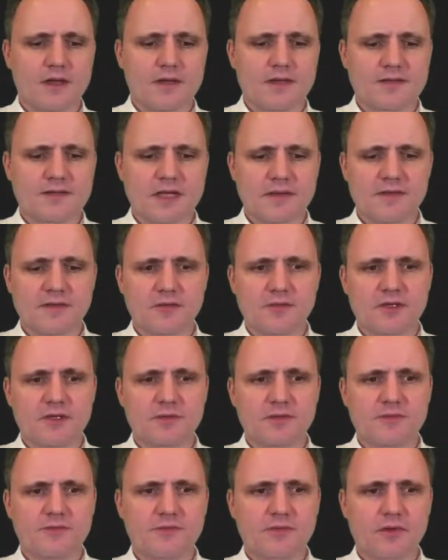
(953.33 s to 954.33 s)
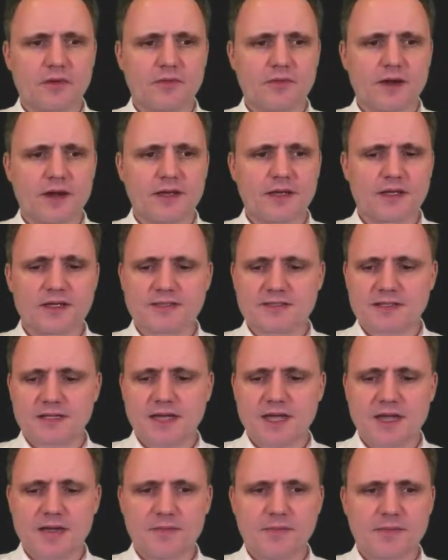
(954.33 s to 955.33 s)
Same thing we did before, right?
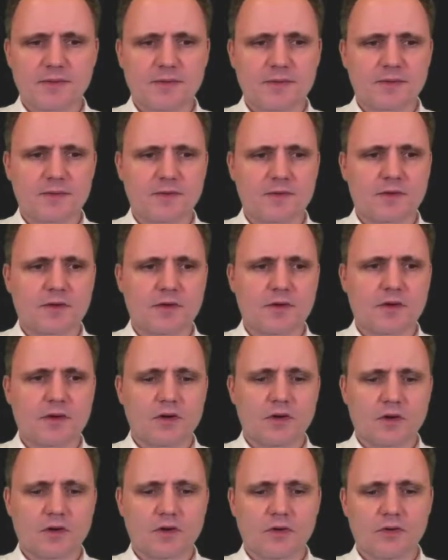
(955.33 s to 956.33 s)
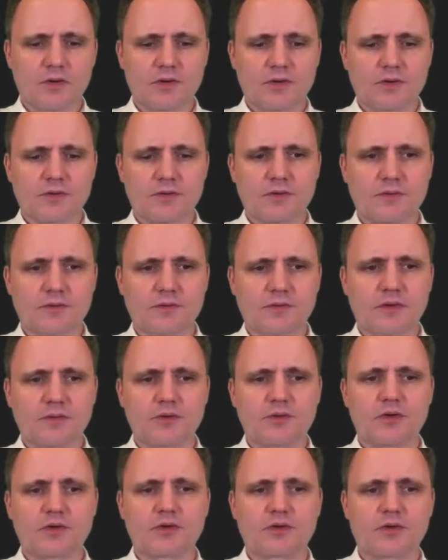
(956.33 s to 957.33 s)
Escape, colon,
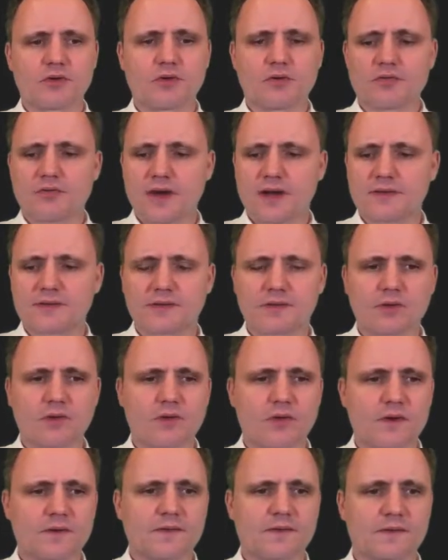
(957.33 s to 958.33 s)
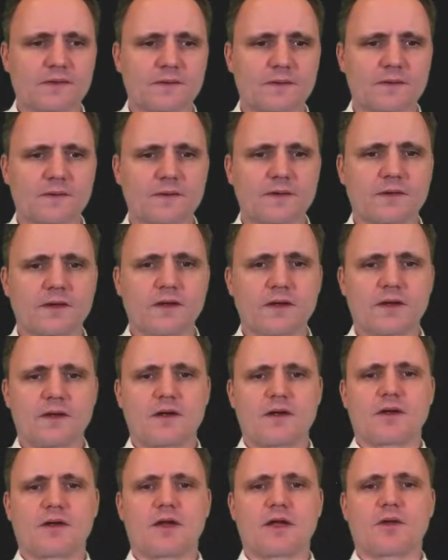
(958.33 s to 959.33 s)
WQ, write and quit,
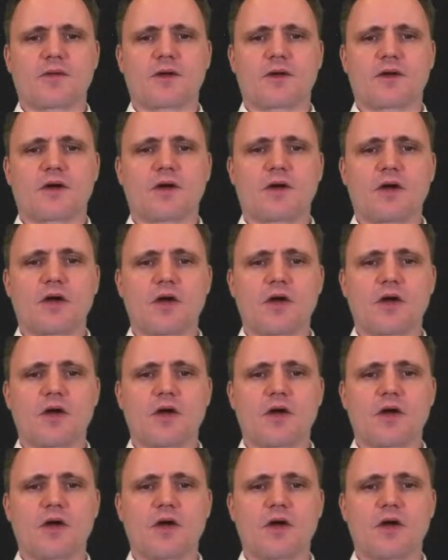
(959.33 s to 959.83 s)
and there we go.